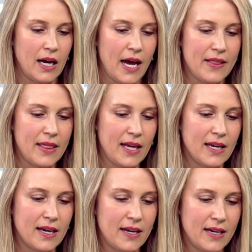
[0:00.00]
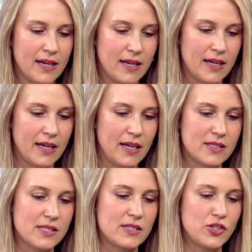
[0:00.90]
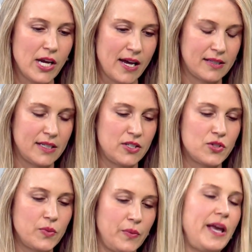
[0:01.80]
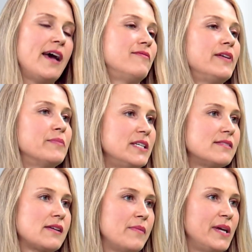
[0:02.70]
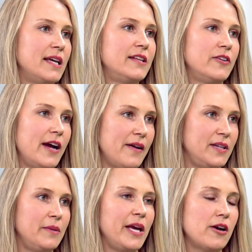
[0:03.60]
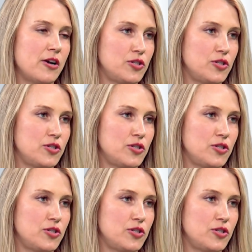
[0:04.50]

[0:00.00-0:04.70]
I think it's a challenge when we have families come in and they're having to make hard